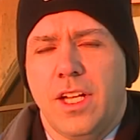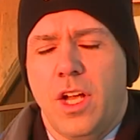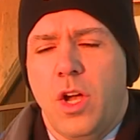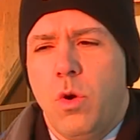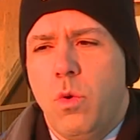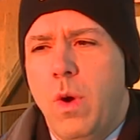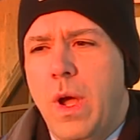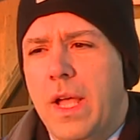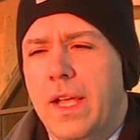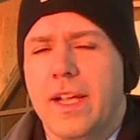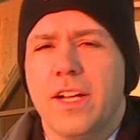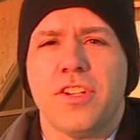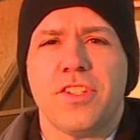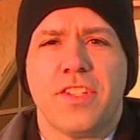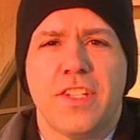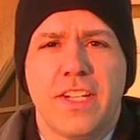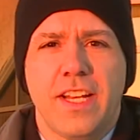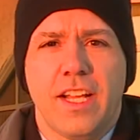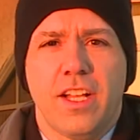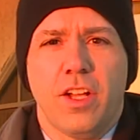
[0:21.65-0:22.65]
Well, here's
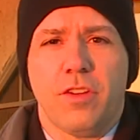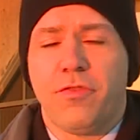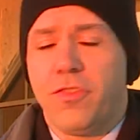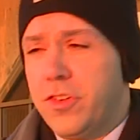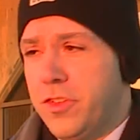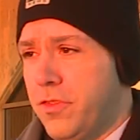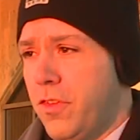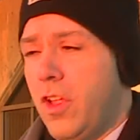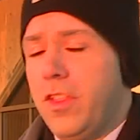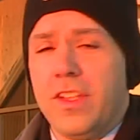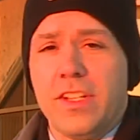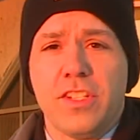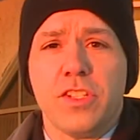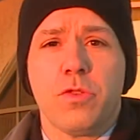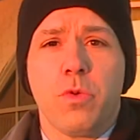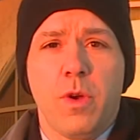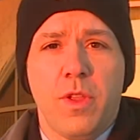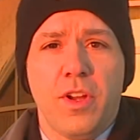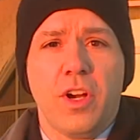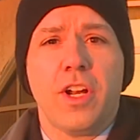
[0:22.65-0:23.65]
the deal. First of all, this is
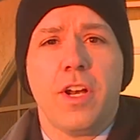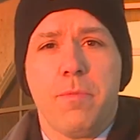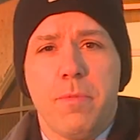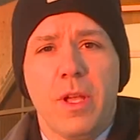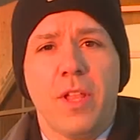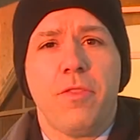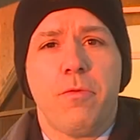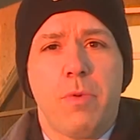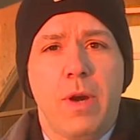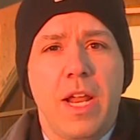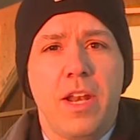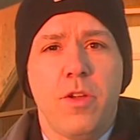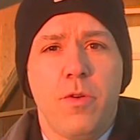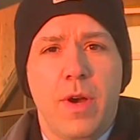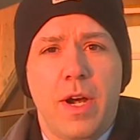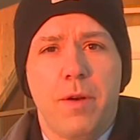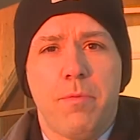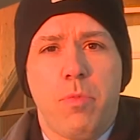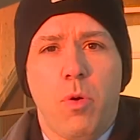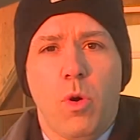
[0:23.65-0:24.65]
where they're going to build the brand new
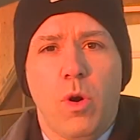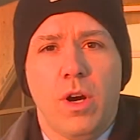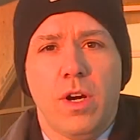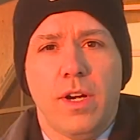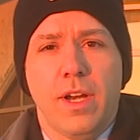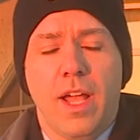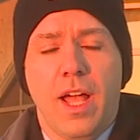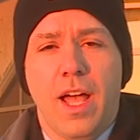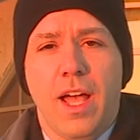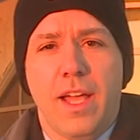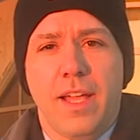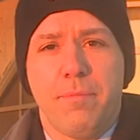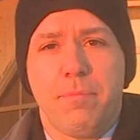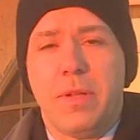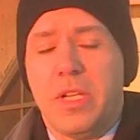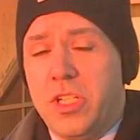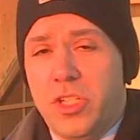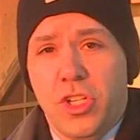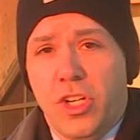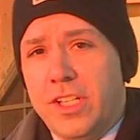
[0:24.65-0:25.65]
airport.
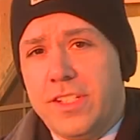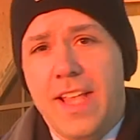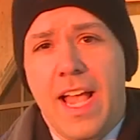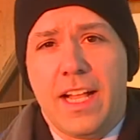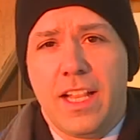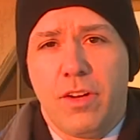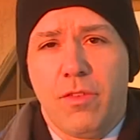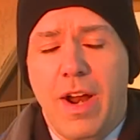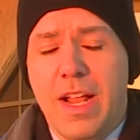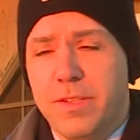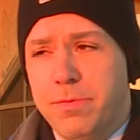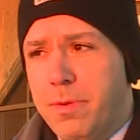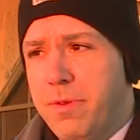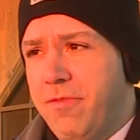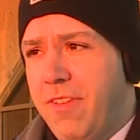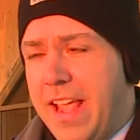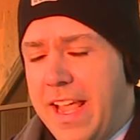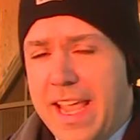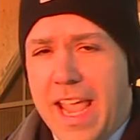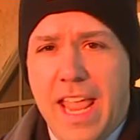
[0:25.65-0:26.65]
But you're exactly right. It's been
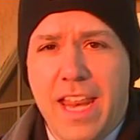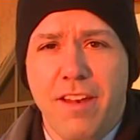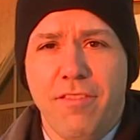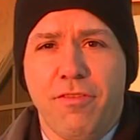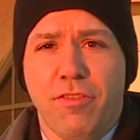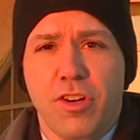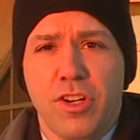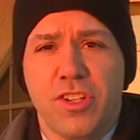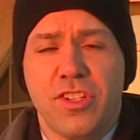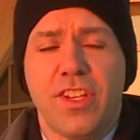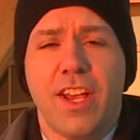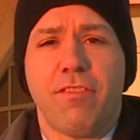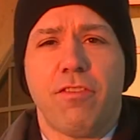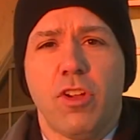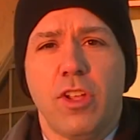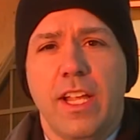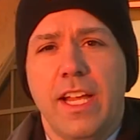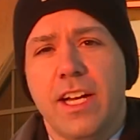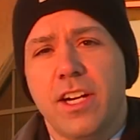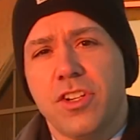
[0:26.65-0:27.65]
vacated for
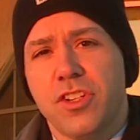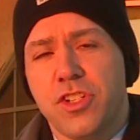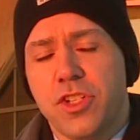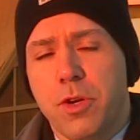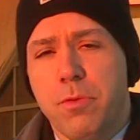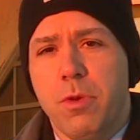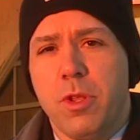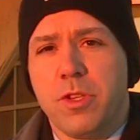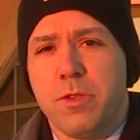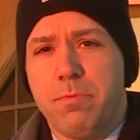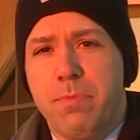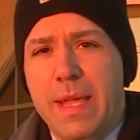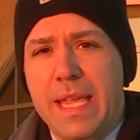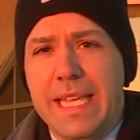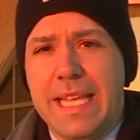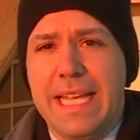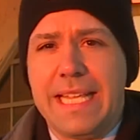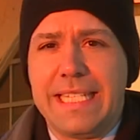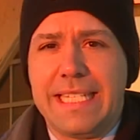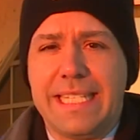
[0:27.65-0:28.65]
several years. Terminals
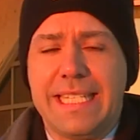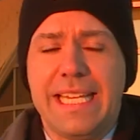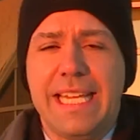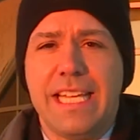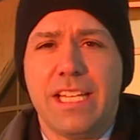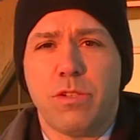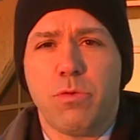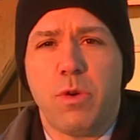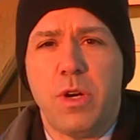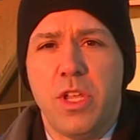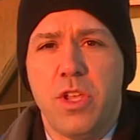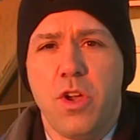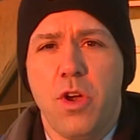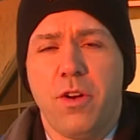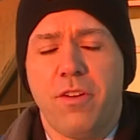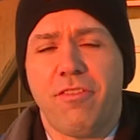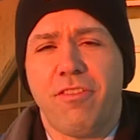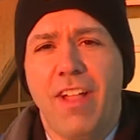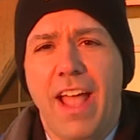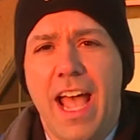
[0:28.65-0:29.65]
B and C is where you go
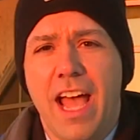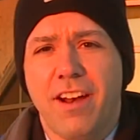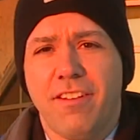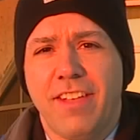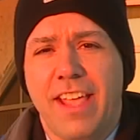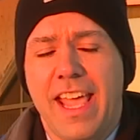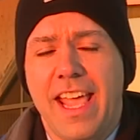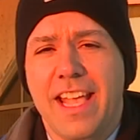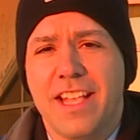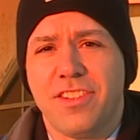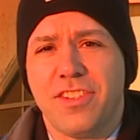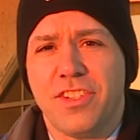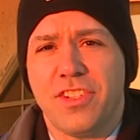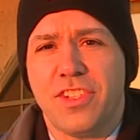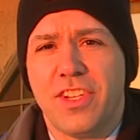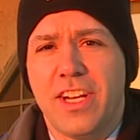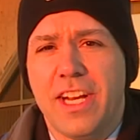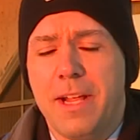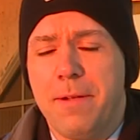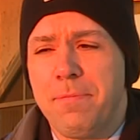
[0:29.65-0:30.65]
to fly out of Kansas
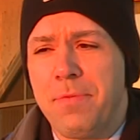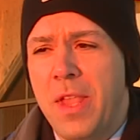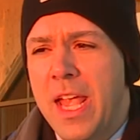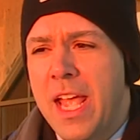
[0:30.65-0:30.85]
City.